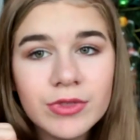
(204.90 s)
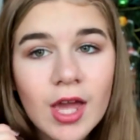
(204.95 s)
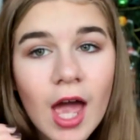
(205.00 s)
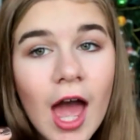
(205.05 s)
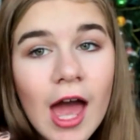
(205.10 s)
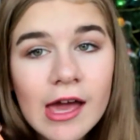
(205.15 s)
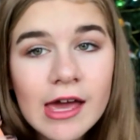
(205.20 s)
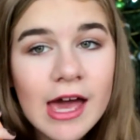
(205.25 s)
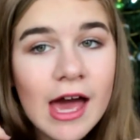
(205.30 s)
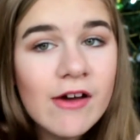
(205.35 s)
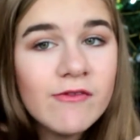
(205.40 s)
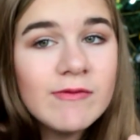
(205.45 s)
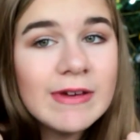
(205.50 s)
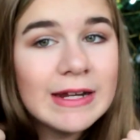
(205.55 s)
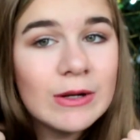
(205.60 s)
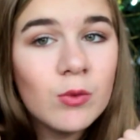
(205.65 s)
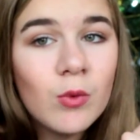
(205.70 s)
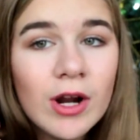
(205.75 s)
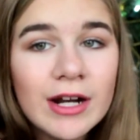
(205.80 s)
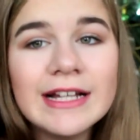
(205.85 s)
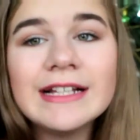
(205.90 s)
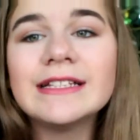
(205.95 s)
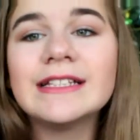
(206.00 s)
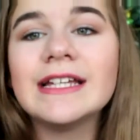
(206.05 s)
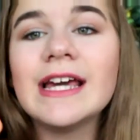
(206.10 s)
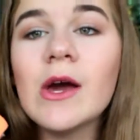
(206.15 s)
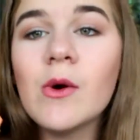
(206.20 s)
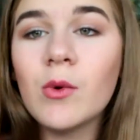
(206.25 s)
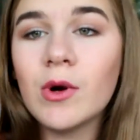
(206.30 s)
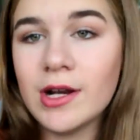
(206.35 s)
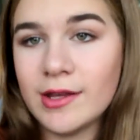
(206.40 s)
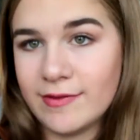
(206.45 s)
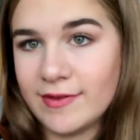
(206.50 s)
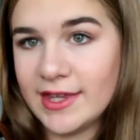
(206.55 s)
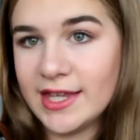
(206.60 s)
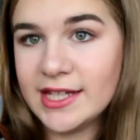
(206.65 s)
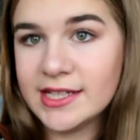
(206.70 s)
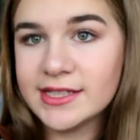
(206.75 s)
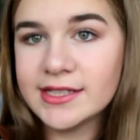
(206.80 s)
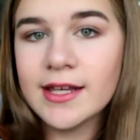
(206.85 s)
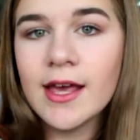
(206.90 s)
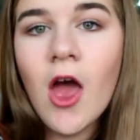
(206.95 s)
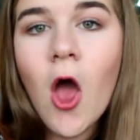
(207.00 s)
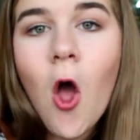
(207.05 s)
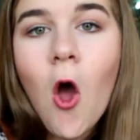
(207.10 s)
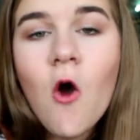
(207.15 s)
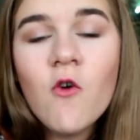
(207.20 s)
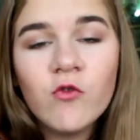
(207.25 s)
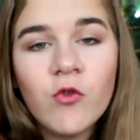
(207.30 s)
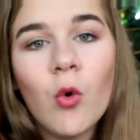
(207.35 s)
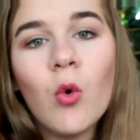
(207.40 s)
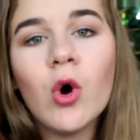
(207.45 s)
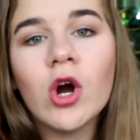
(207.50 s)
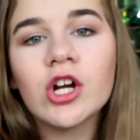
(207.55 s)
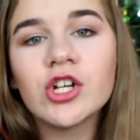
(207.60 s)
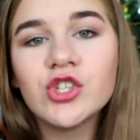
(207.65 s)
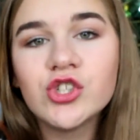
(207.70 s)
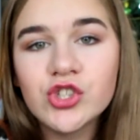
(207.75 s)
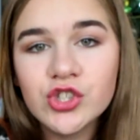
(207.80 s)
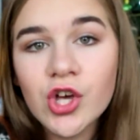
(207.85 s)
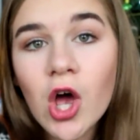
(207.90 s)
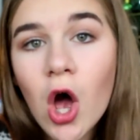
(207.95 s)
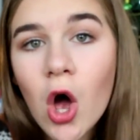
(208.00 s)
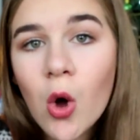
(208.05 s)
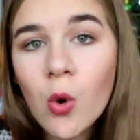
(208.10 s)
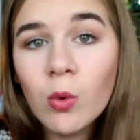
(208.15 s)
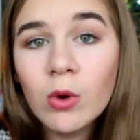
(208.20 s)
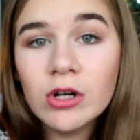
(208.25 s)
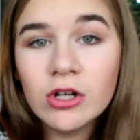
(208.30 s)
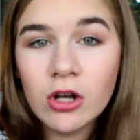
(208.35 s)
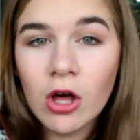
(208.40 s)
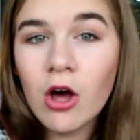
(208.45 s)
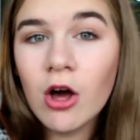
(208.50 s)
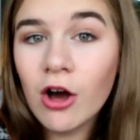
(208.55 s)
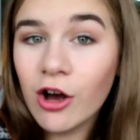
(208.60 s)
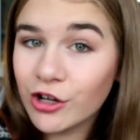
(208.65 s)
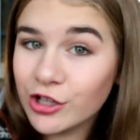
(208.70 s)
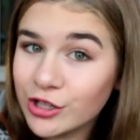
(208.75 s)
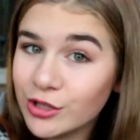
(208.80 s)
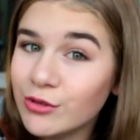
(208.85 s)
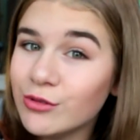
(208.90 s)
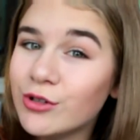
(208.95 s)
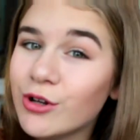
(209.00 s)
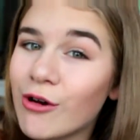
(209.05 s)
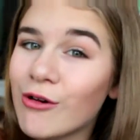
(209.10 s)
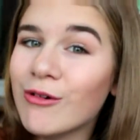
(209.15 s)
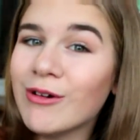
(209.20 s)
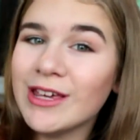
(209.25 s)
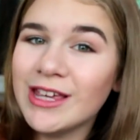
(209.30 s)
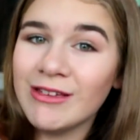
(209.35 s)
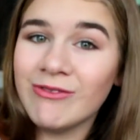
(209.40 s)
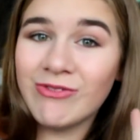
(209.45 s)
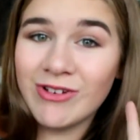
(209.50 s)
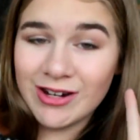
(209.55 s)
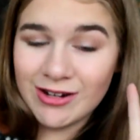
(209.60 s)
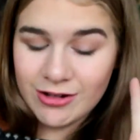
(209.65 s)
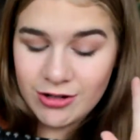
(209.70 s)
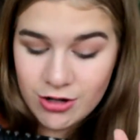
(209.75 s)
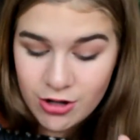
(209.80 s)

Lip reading: have been wanting to get one of these for so long, you don't even